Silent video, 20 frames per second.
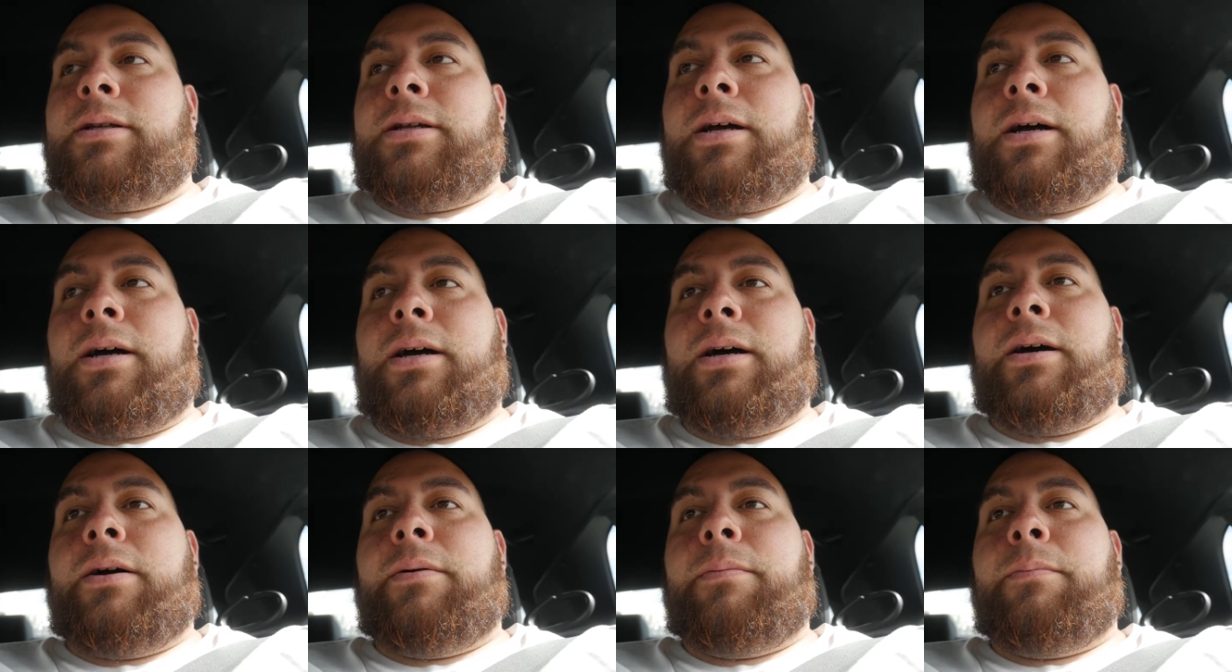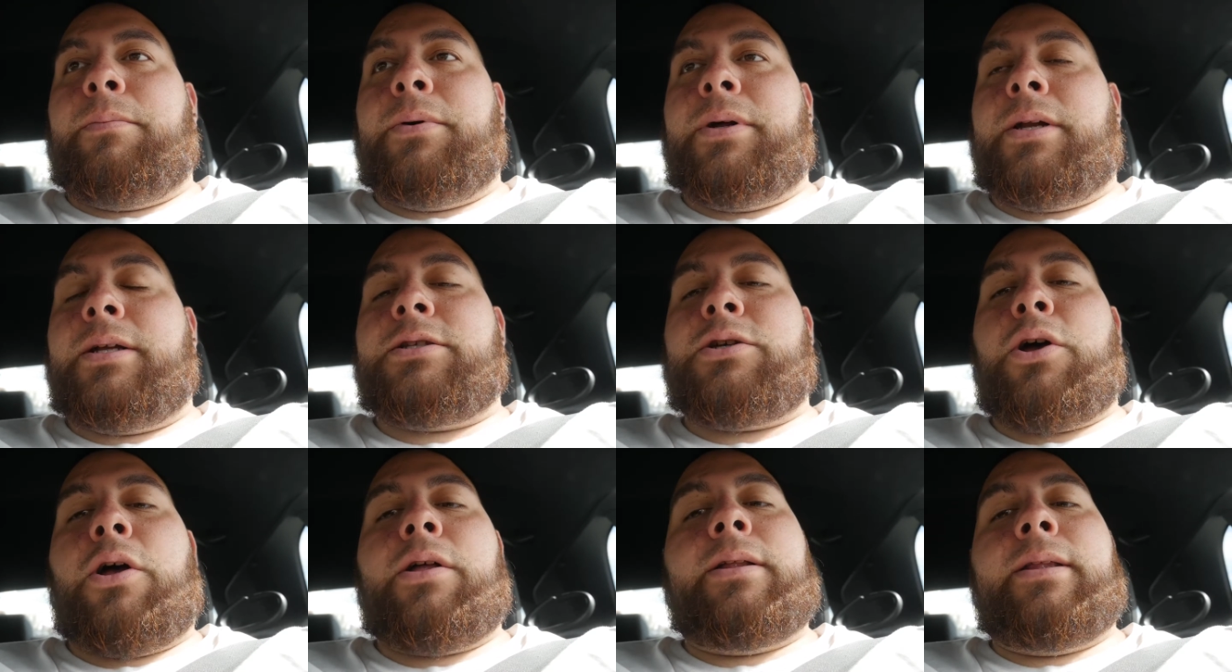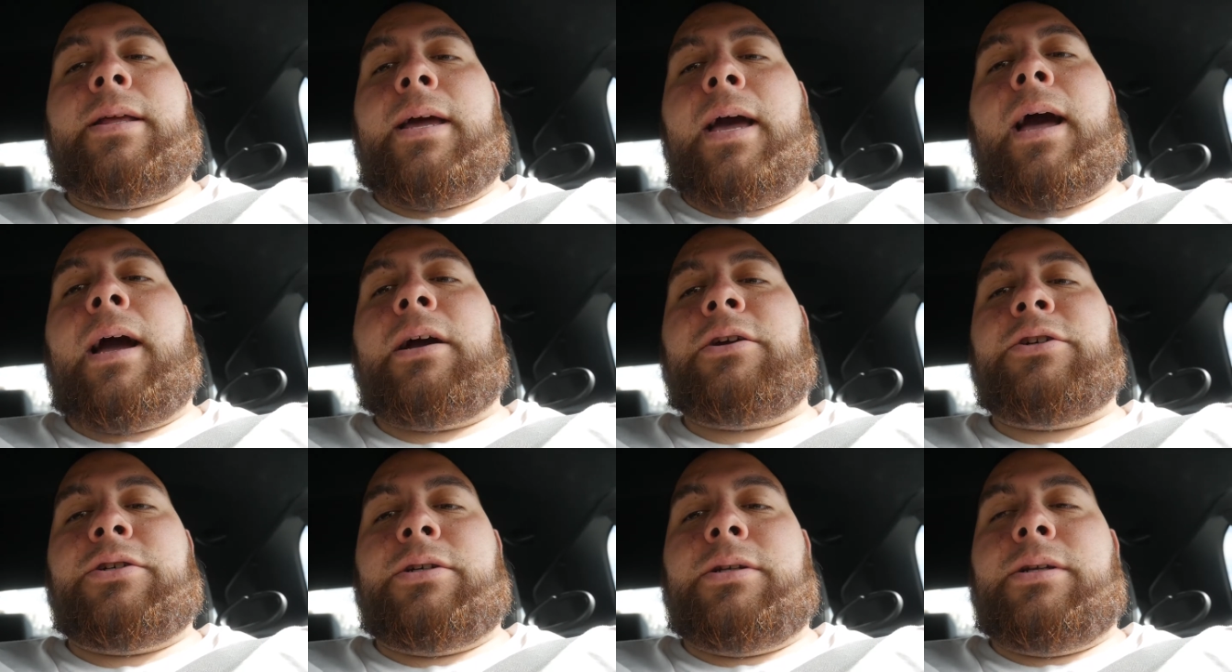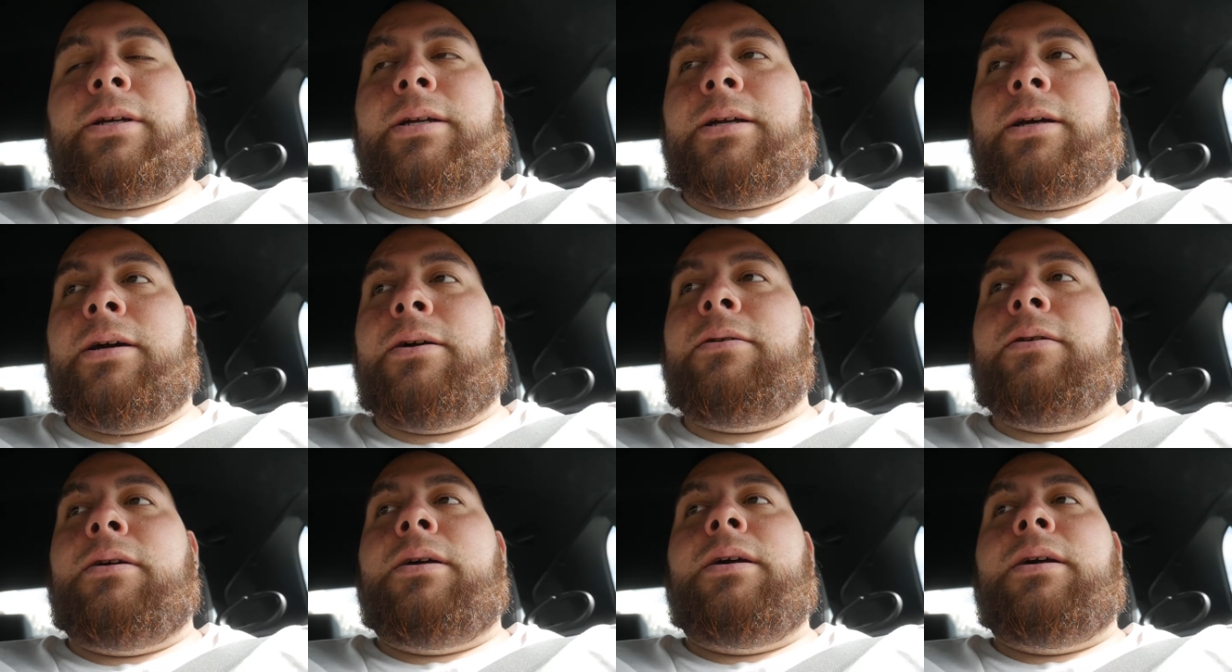Um, but it's all in the action, you know.